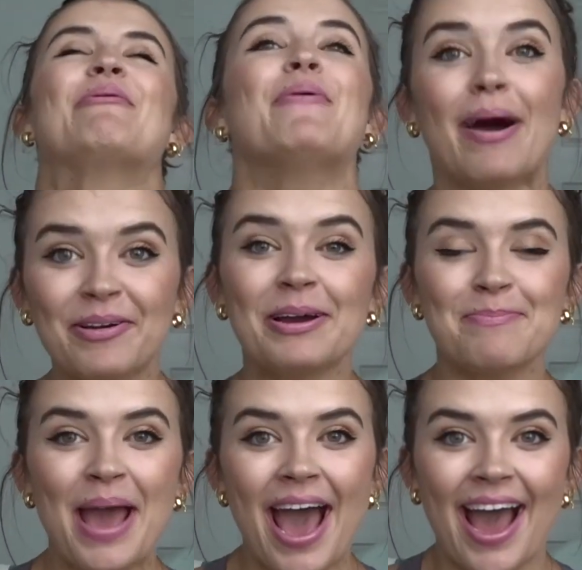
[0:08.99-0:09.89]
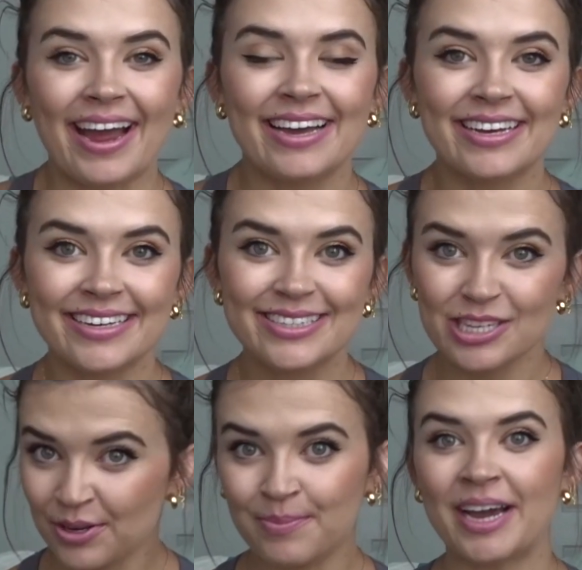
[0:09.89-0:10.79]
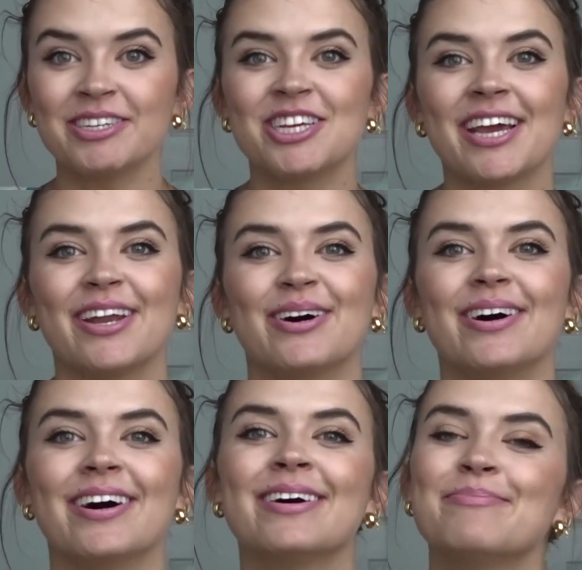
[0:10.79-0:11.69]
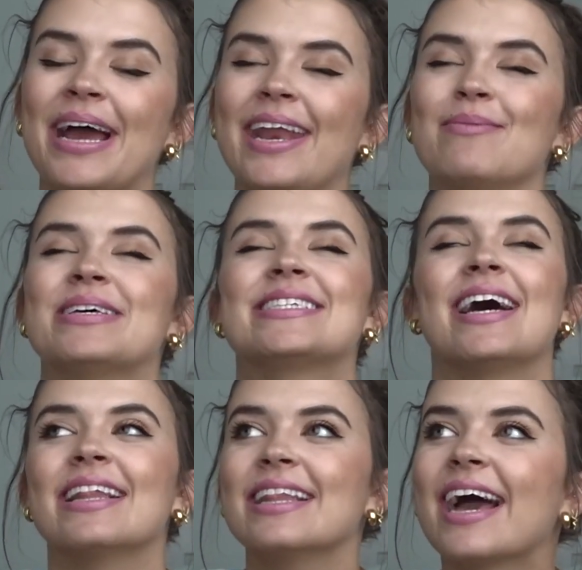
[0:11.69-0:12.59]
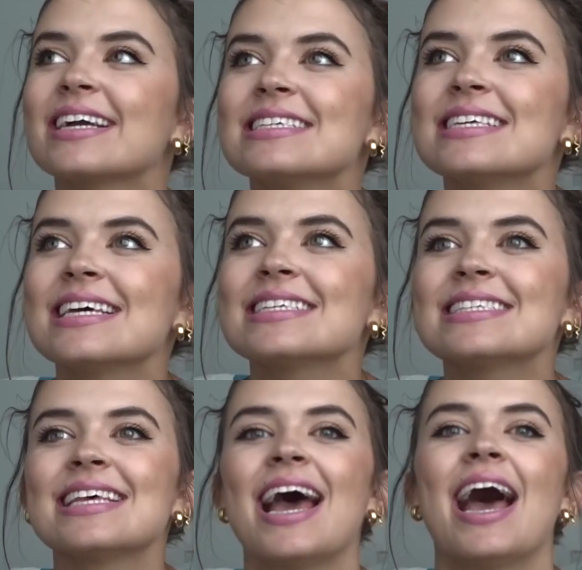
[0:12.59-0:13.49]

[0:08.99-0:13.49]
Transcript: Welcome back to my channel. My name is Alexis.